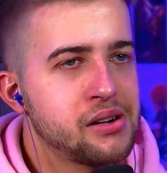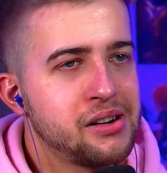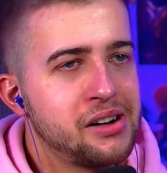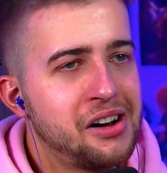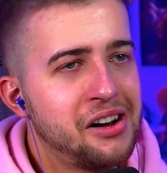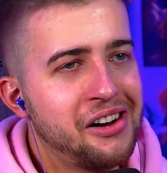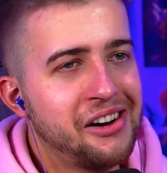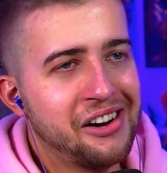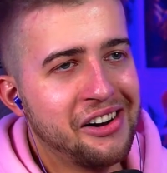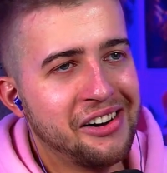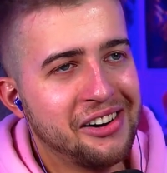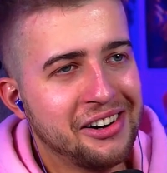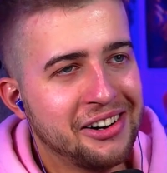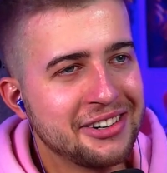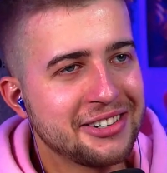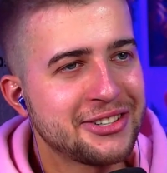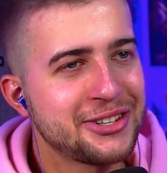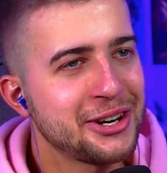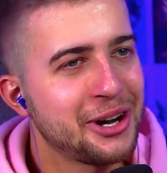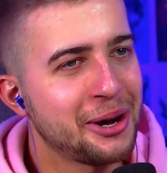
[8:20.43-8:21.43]

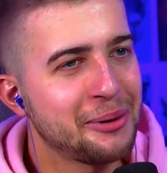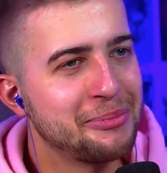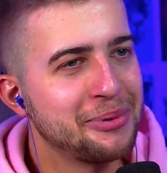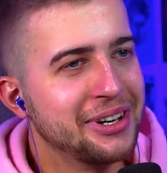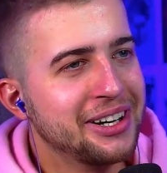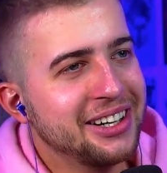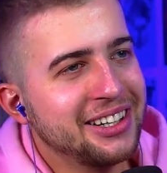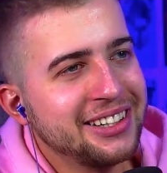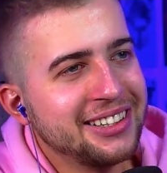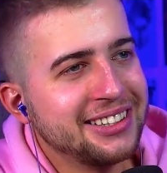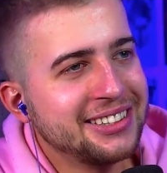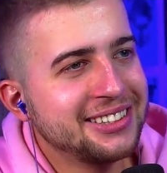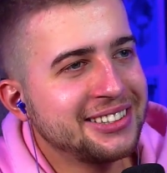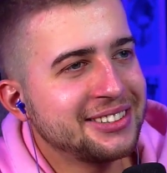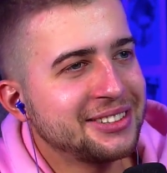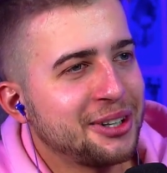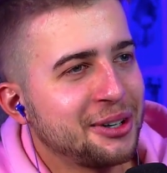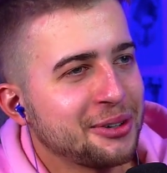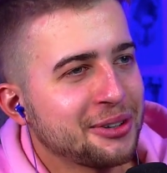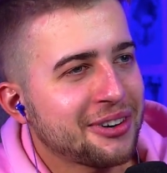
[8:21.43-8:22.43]
Oh, Chopper.
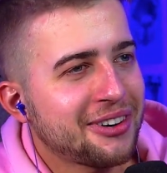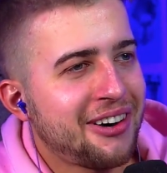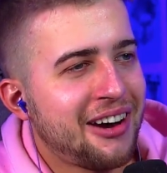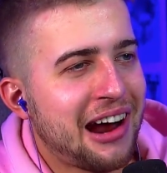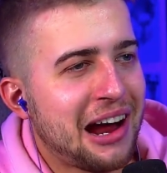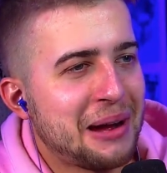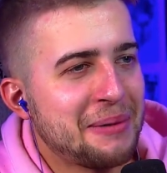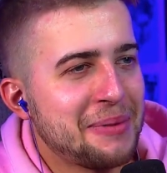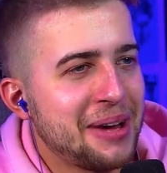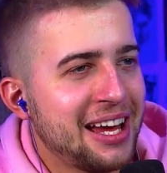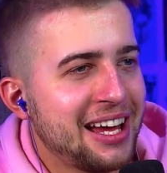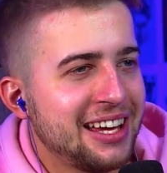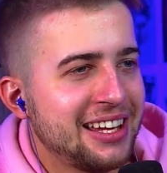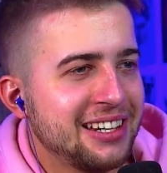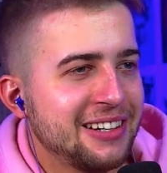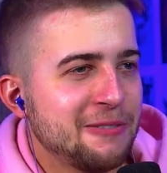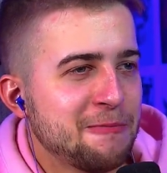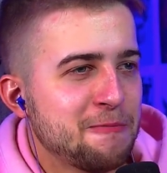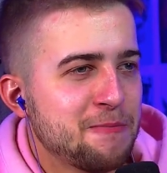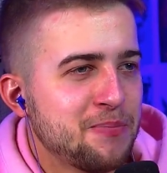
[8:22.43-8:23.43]
Don't cry,
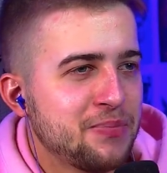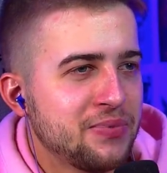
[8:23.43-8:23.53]
man.